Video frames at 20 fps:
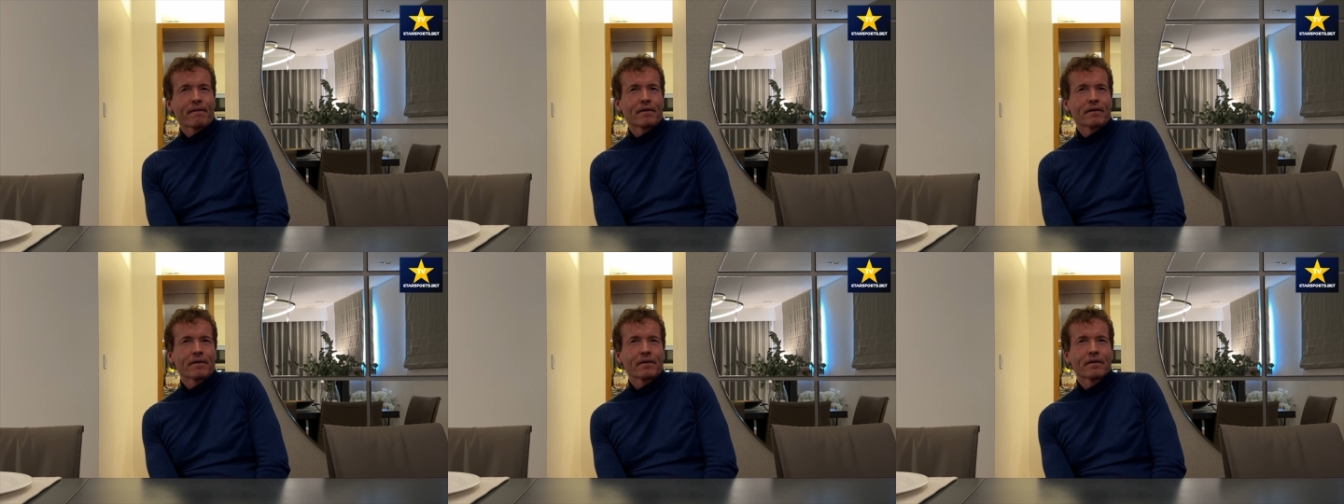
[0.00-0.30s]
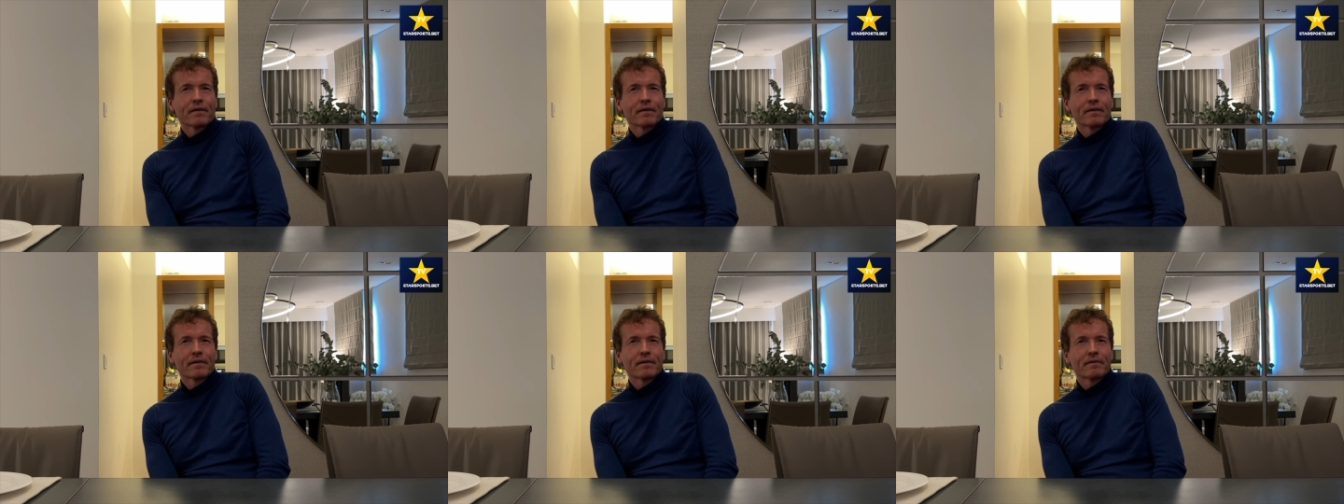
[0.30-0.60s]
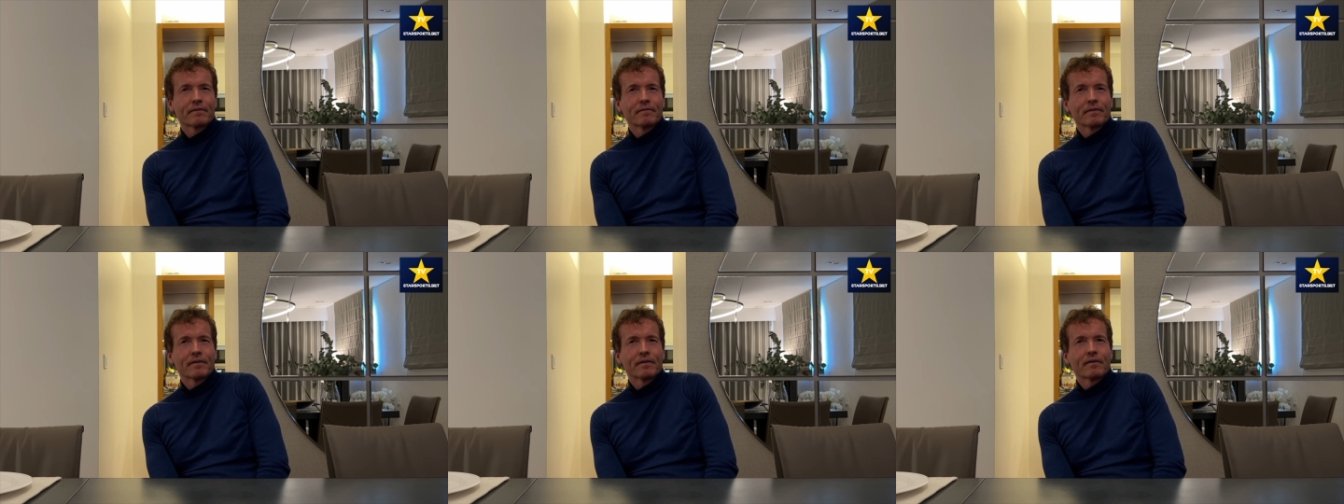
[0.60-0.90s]

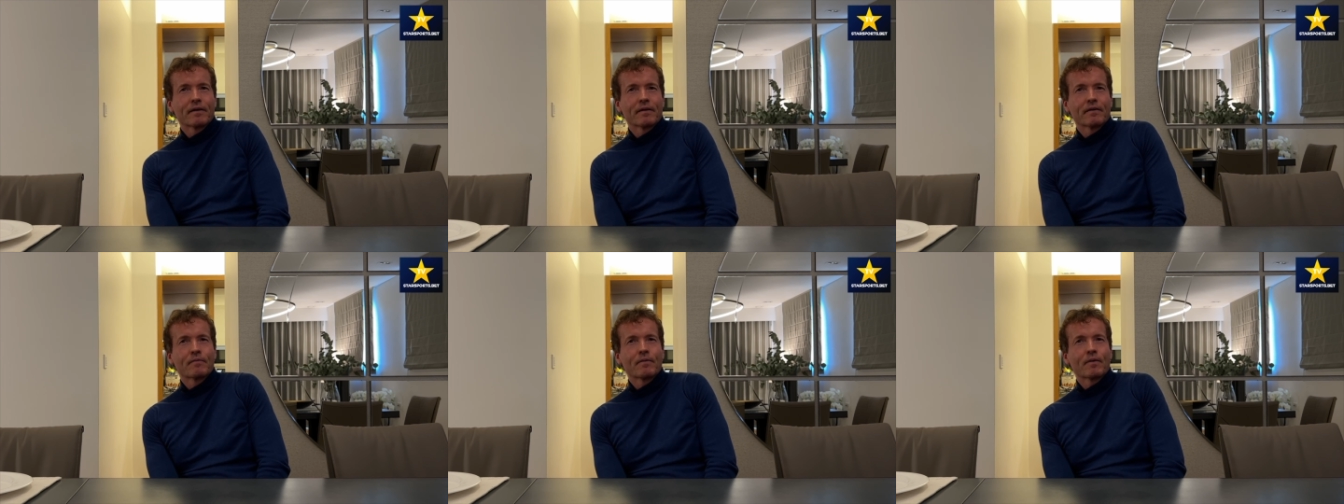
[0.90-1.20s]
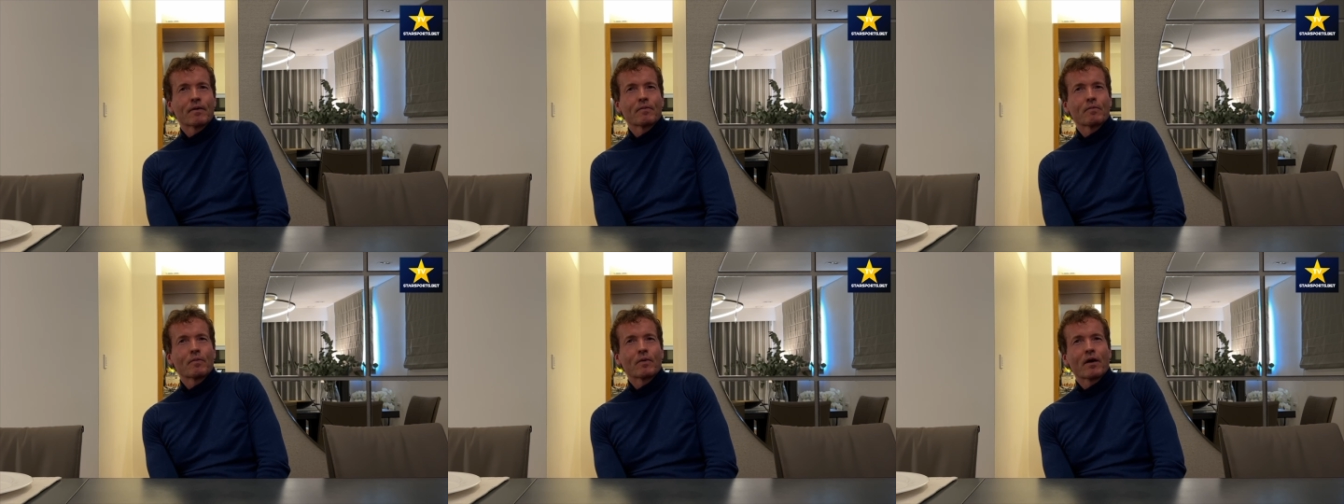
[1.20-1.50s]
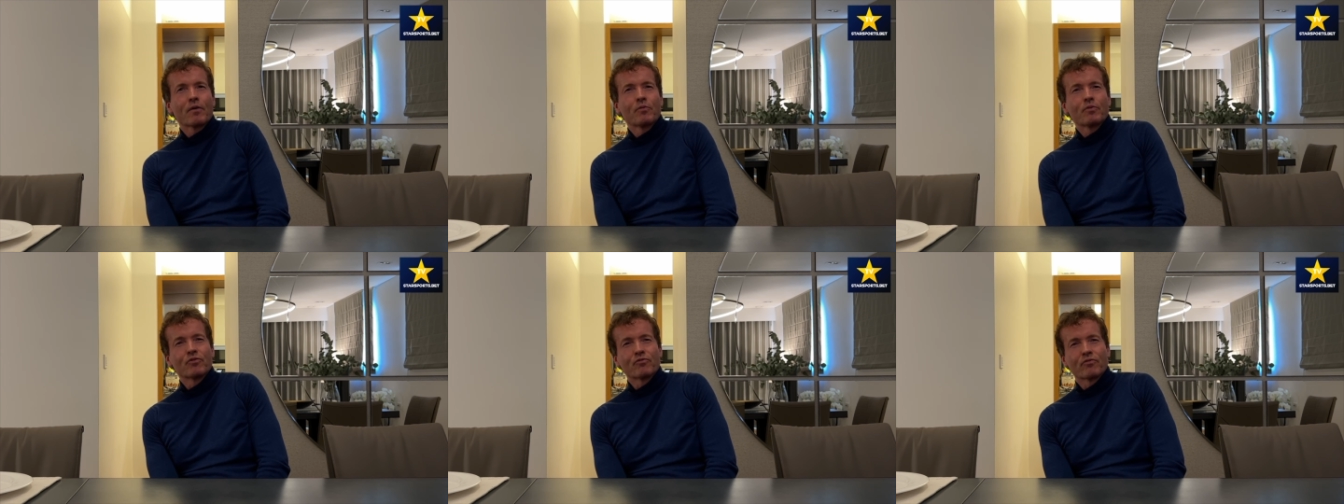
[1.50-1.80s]

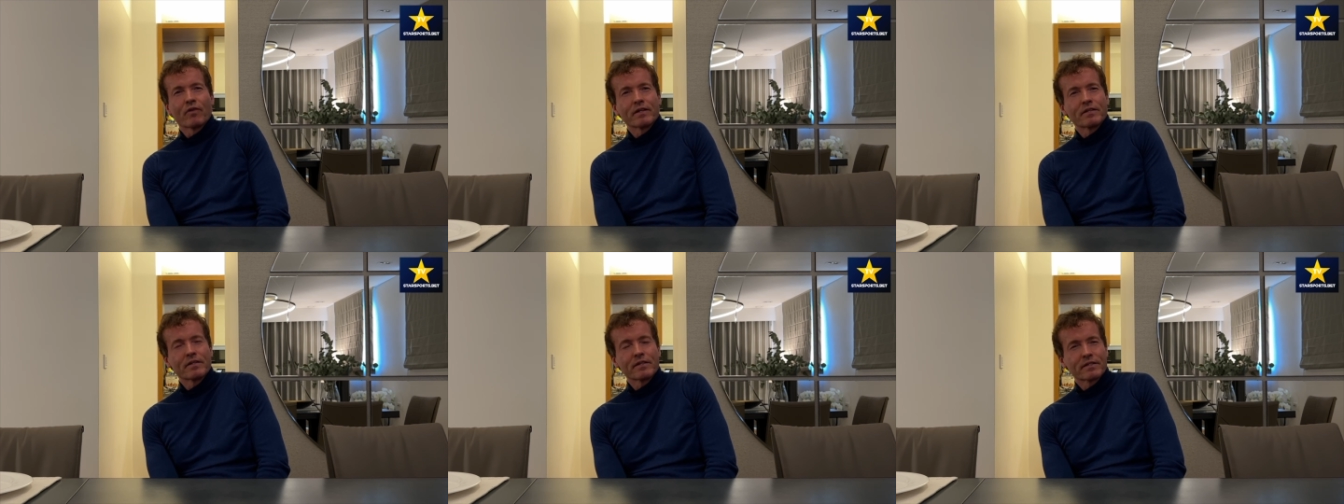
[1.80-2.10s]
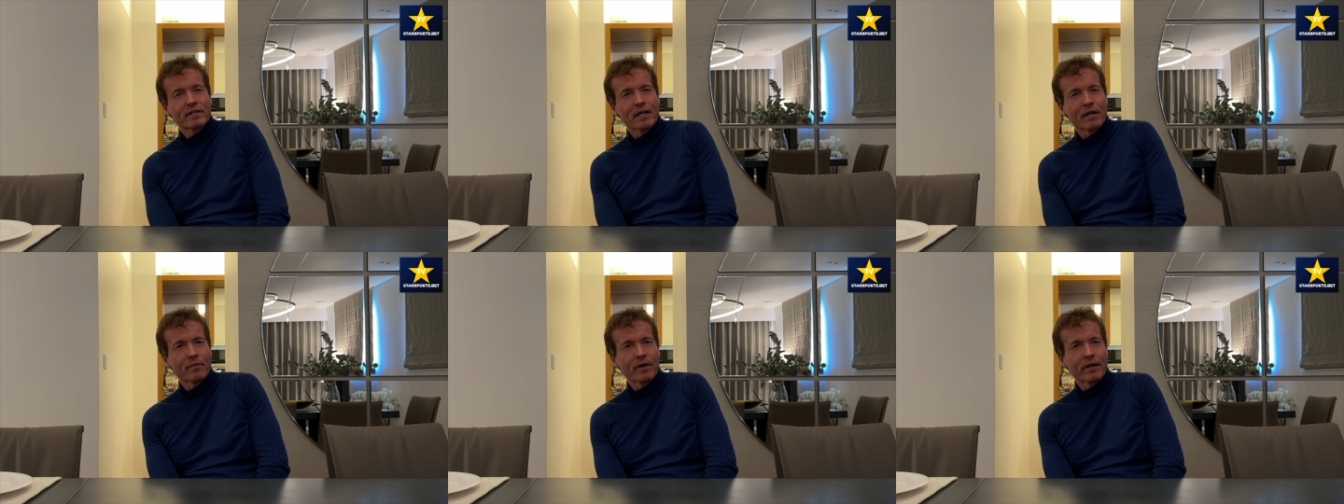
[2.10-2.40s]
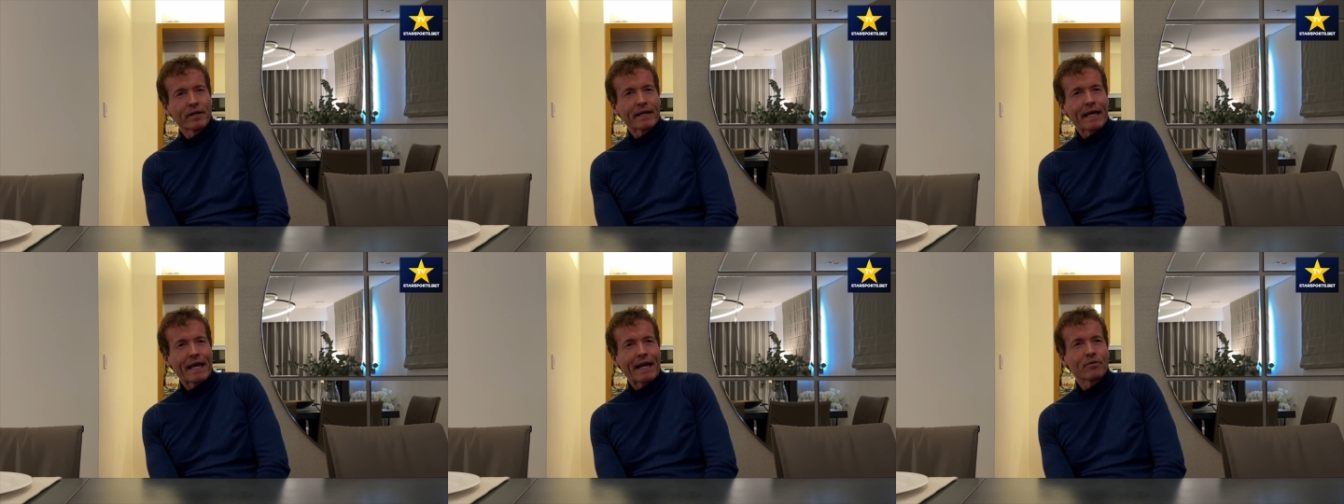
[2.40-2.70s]
I wouldn't write it the same
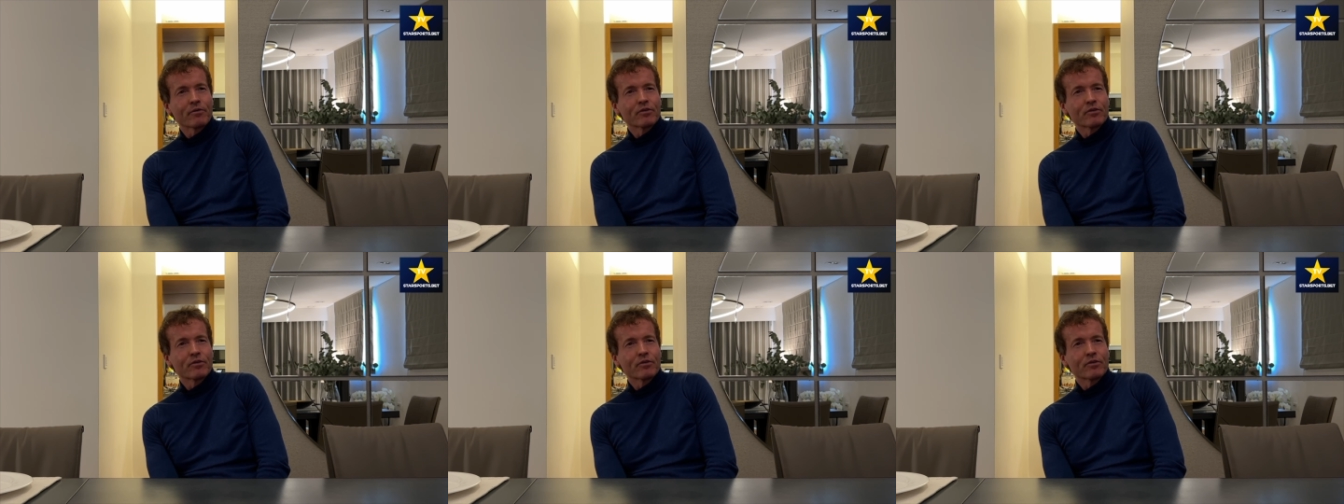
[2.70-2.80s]
way now.